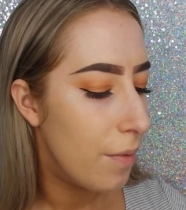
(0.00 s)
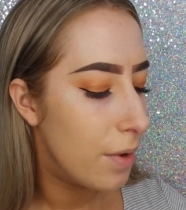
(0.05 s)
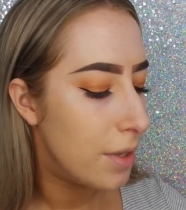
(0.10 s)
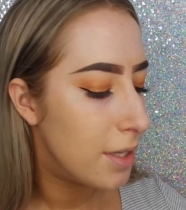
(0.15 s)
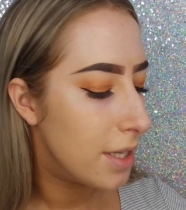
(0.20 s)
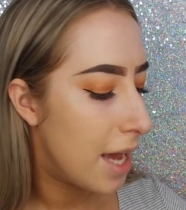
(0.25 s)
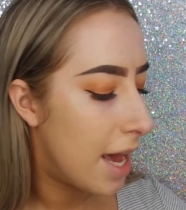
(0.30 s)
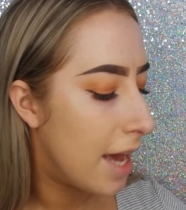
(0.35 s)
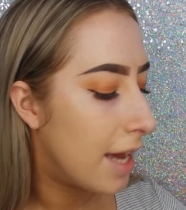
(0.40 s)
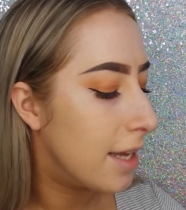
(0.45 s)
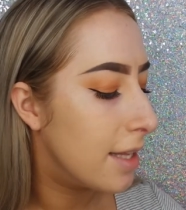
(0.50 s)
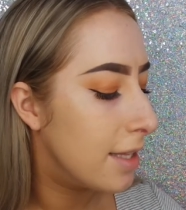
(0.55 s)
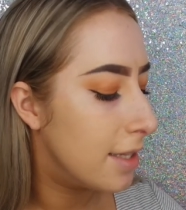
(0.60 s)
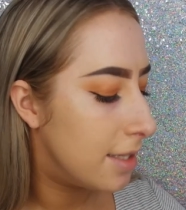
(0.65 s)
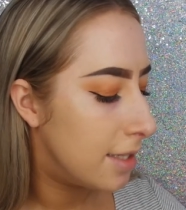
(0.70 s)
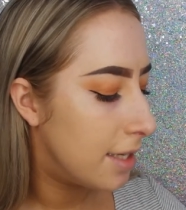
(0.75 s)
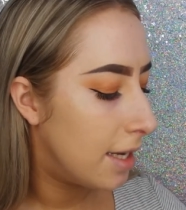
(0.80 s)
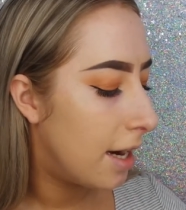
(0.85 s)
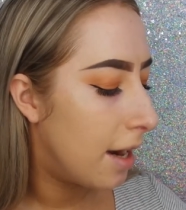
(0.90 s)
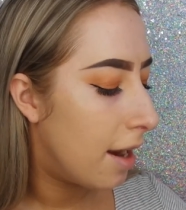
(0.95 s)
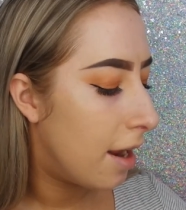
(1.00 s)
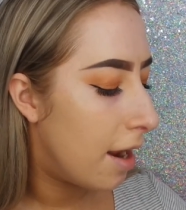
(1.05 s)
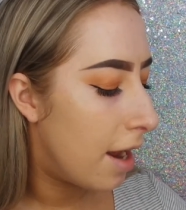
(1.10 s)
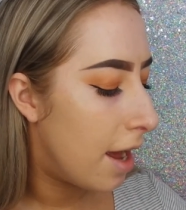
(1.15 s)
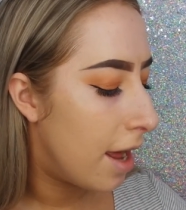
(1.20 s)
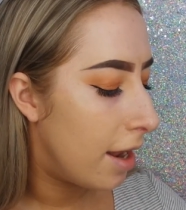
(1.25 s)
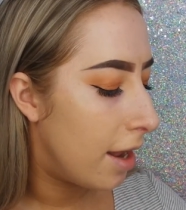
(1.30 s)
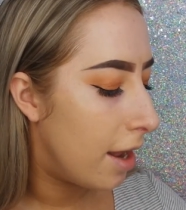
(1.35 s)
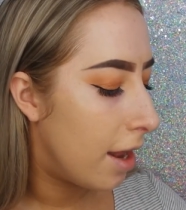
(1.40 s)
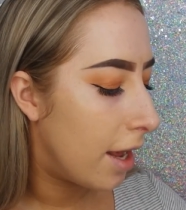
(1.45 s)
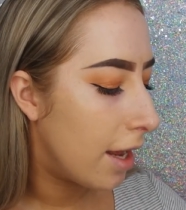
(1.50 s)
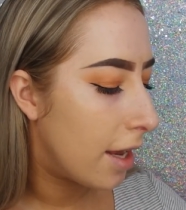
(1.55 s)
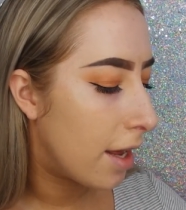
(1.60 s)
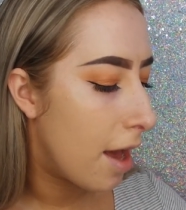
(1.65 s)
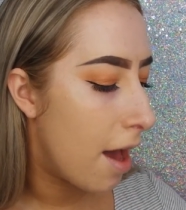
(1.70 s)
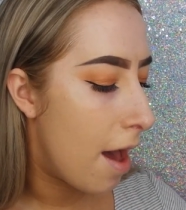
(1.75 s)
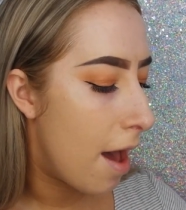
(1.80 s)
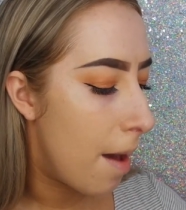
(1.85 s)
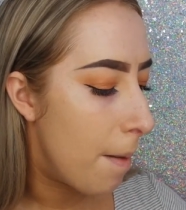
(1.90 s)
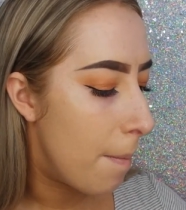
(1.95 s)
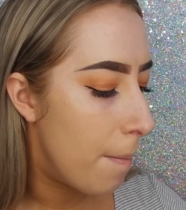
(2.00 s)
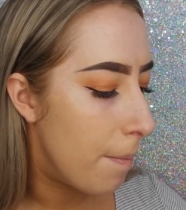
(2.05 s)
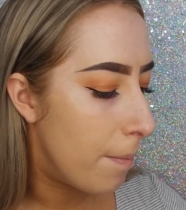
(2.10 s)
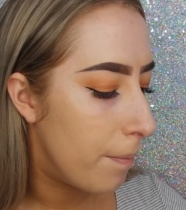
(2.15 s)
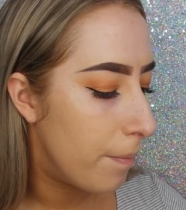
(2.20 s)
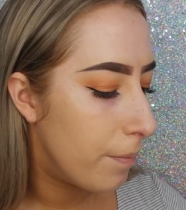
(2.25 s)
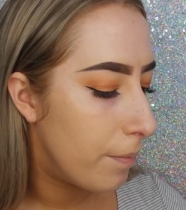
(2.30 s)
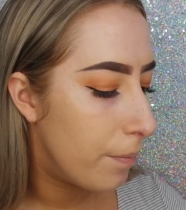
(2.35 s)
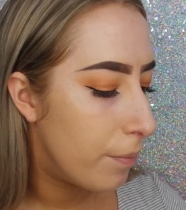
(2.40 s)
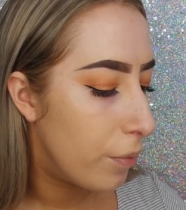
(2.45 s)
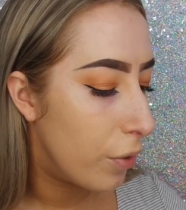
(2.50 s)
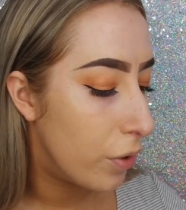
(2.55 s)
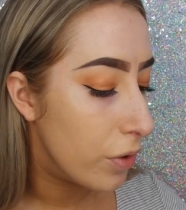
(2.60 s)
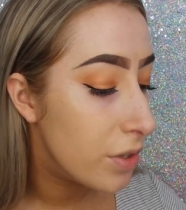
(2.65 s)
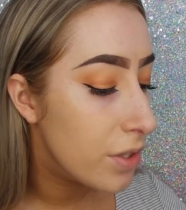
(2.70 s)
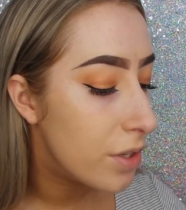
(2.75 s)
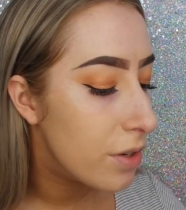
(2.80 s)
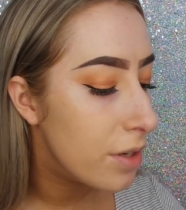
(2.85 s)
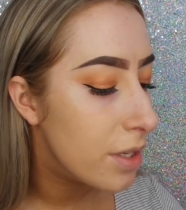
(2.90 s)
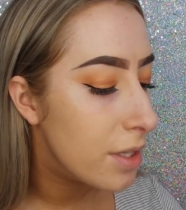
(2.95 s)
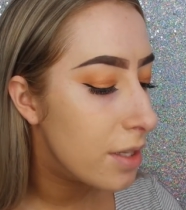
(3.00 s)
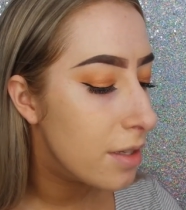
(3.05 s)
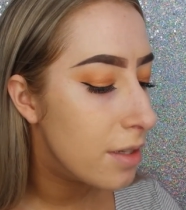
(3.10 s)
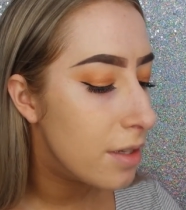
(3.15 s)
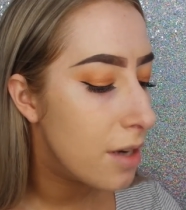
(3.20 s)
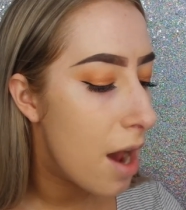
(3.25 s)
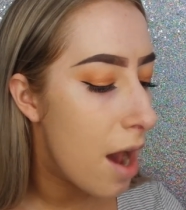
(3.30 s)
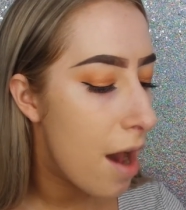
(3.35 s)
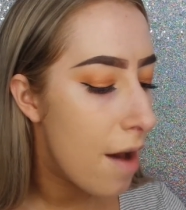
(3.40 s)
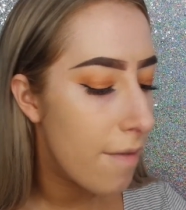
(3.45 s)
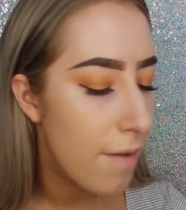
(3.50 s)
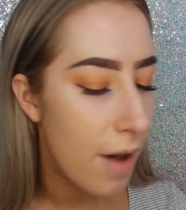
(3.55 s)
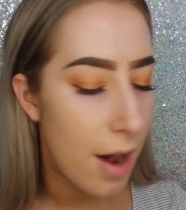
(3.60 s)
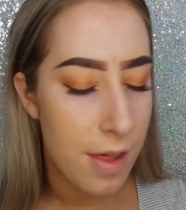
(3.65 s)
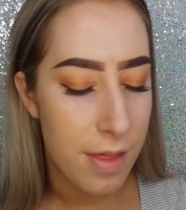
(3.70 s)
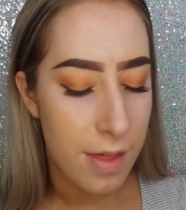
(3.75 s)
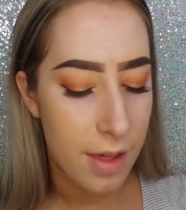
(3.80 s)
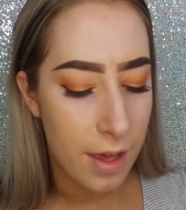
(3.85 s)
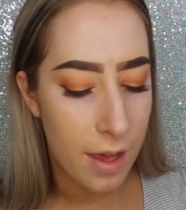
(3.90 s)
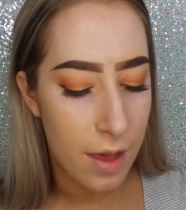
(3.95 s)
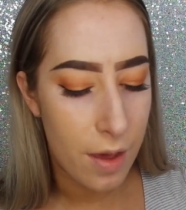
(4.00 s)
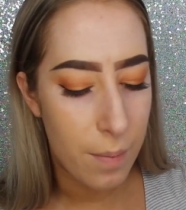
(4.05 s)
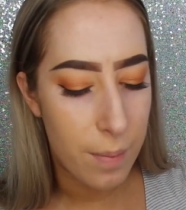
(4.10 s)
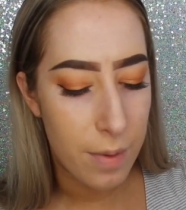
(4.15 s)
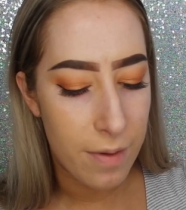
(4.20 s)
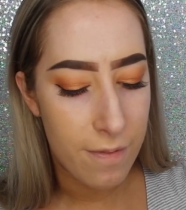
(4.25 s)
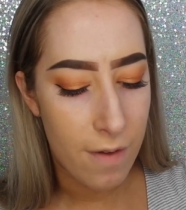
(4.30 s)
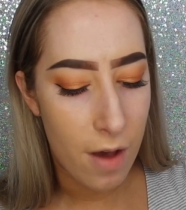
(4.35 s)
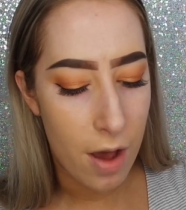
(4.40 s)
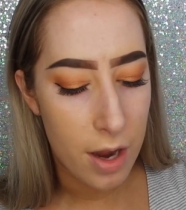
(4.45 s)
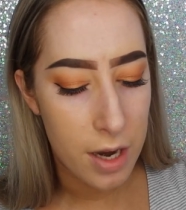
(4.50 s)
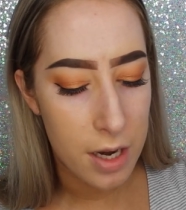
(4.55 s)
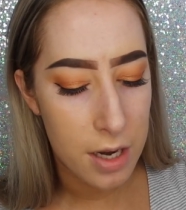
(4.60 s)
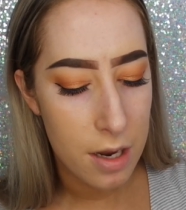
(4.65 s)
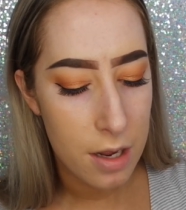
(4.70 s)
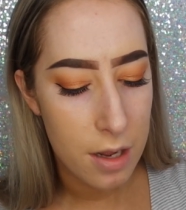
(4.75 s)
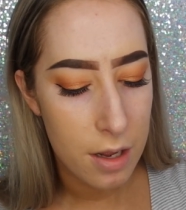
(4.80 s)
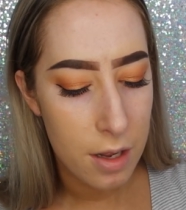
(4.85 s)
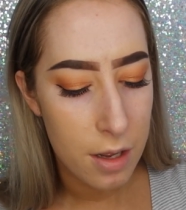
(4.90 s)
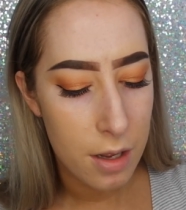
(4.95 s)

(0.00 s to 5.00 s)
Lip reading: Once I add concealer and like bronzer and stuff, I think it'll be fine.